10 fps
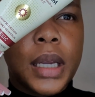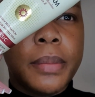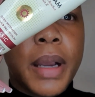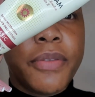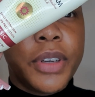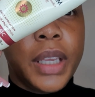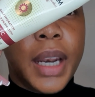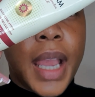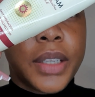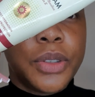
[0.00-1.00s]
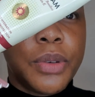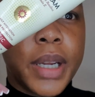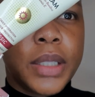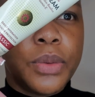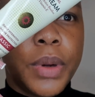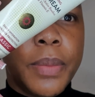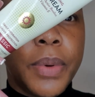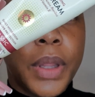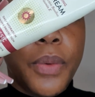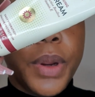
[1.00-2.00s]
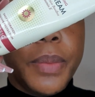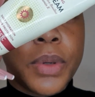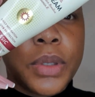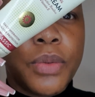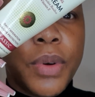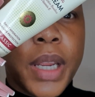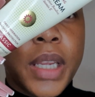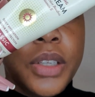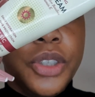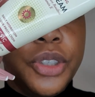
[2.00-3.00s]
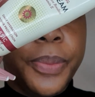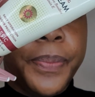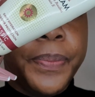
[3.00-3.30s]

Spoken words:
African extract, the Rooibos range.